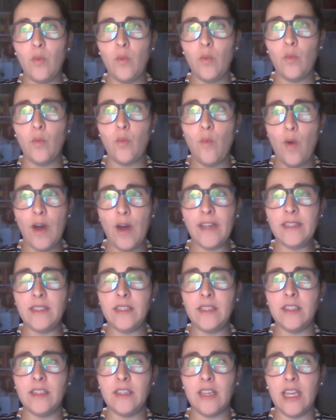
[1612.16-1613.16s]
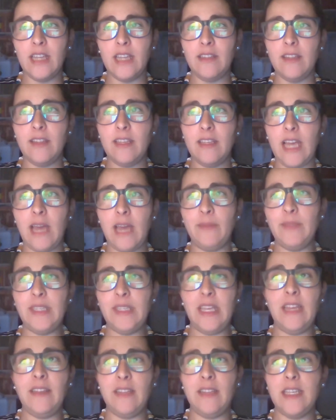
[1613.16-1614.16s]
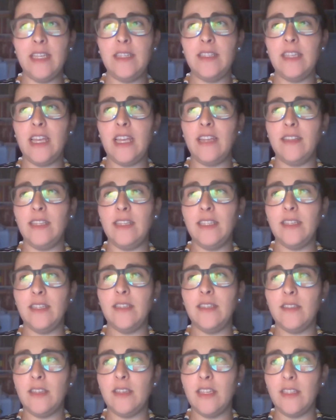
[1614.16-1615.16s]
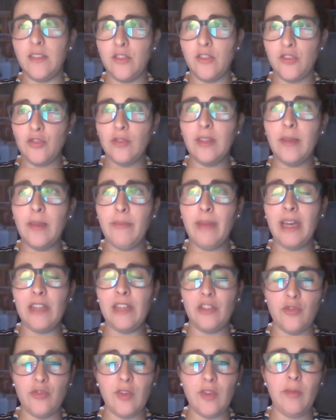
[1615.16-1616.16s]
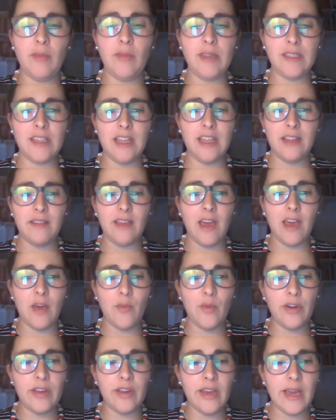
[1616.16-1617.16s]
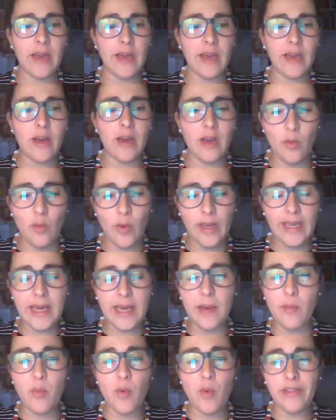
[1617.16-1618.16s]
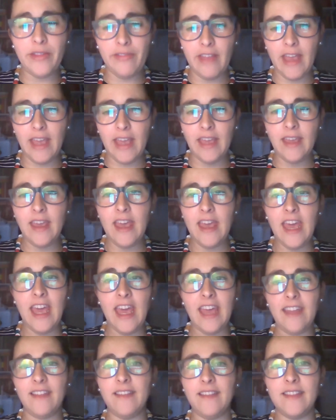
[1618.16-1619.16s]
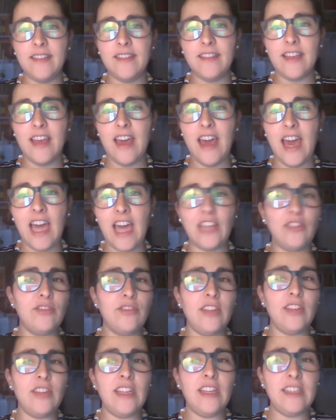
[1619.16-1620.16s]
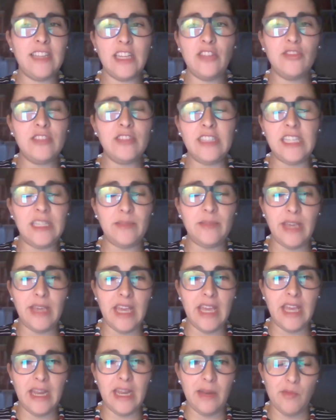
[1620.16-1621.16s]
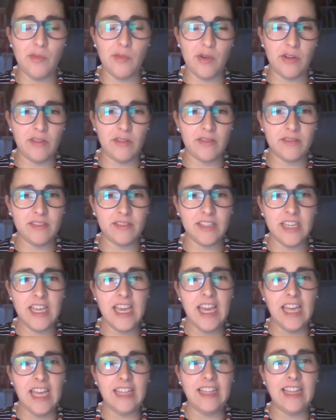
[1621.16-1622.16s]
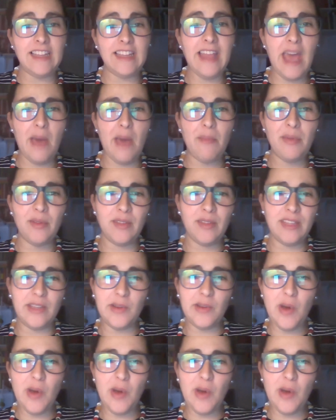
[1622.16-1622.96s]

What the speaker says: want, and I'm saying this, and this is truly my dream, is that I wake up one day and they don't need me anymore. And that happened in the